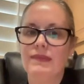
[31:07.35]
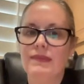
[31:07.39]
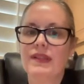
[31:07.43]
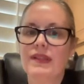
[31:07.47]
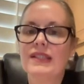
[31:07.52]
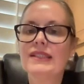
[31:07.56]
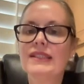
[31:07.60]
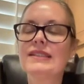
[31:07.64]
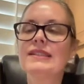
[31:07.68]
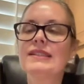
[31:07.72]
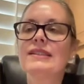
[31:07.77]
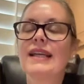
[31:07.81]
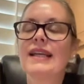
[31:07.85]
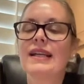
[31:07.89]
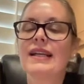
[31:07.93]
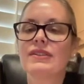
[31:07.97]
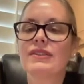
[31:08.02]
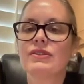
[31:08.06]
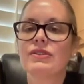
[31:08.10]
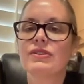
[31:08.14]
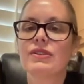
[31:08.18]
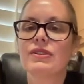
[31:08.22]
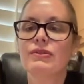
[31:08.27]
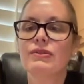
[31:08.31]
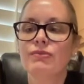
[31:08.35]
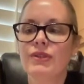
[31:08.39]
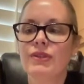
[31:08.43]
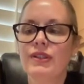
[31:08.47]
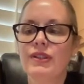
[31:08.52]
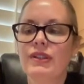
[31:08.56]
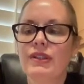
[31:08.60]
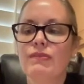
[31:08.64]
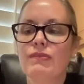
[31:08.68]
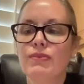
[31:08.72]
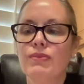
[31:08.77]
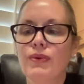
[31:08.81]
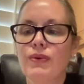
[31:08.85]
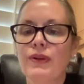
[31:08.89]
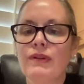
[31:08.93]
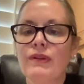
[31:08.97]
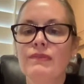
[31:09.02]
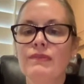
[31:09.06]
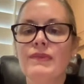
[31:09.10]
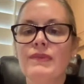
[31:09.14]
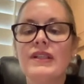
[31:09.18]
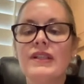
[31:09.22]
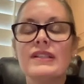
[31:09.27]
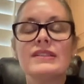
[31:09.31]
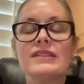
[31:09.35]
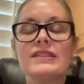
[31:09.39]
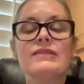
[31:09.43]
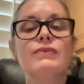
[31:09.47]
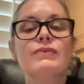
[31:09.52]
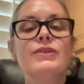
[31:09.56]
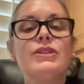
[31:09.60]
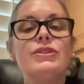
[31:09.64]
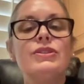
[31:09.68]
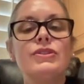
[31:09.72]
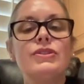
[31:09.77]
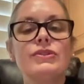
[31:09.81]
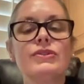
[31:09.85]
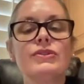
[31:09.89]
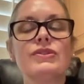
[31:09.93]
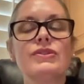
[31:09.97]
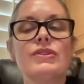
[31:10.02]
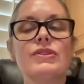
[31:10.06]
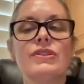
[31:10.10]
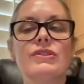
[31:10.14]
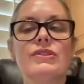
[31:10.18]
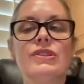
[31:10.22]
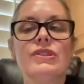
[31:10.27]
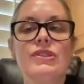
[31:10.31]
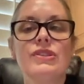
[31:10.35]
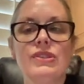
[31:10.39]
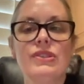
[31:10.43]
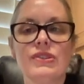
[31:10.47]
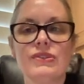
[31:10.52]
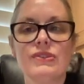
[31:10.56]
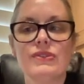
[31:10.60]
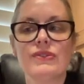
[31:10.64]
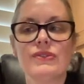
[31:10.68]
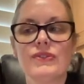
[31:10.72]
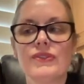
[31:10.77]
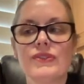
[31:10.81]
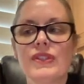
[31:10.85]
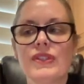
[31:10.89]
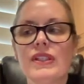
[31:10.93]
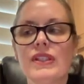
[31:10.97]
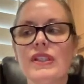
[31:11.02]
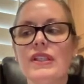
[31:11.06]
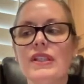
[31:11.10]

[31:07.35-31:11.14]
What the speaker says: This is actually really important, because if we do start to use